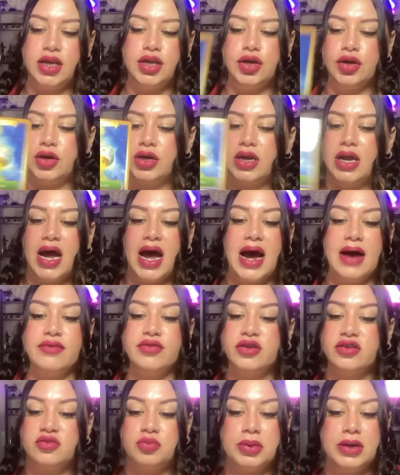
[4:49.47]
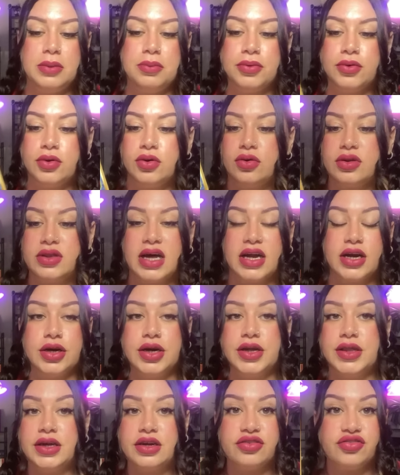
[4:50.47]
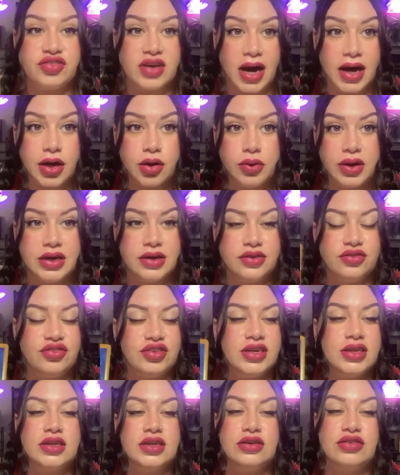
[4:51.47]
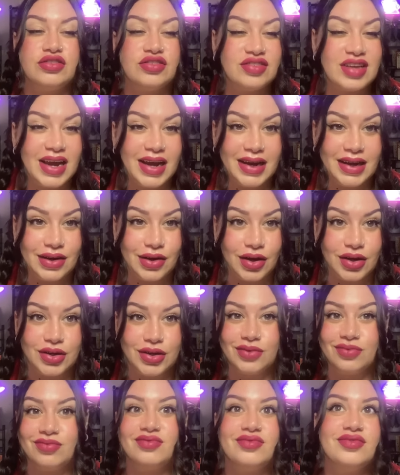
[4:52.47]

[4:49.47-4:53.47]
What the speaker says: You're gonna have those people that are in their shadow energy and they're just hating on you.